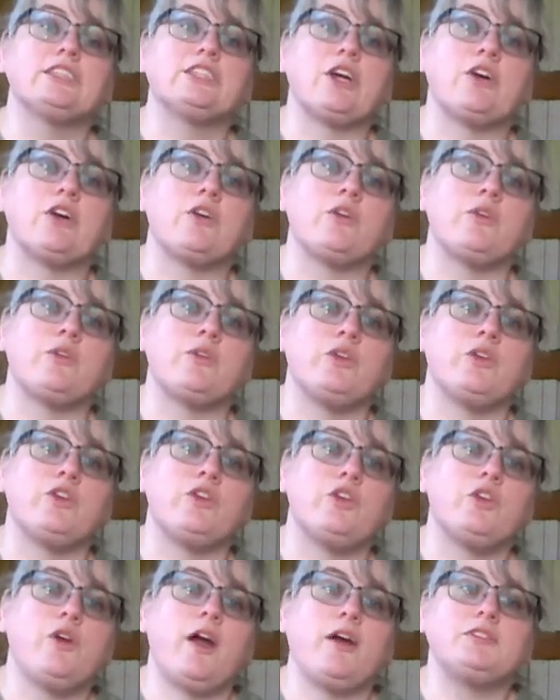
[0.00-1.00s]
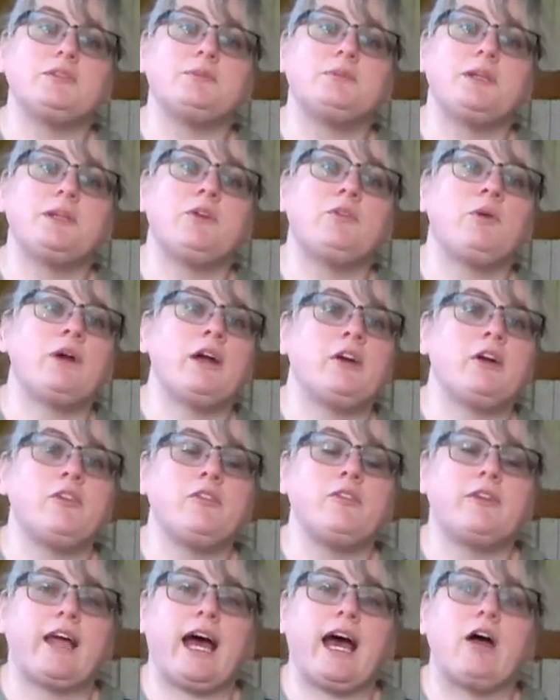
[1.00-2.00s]
So you do have to be aware
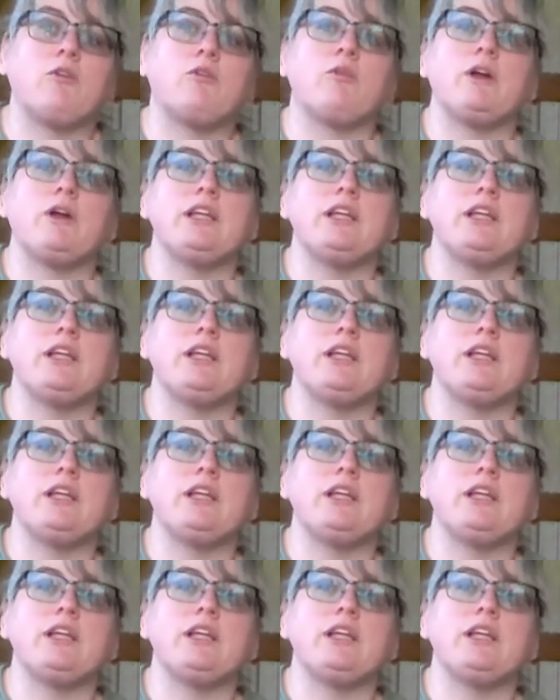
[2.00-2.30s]
of that.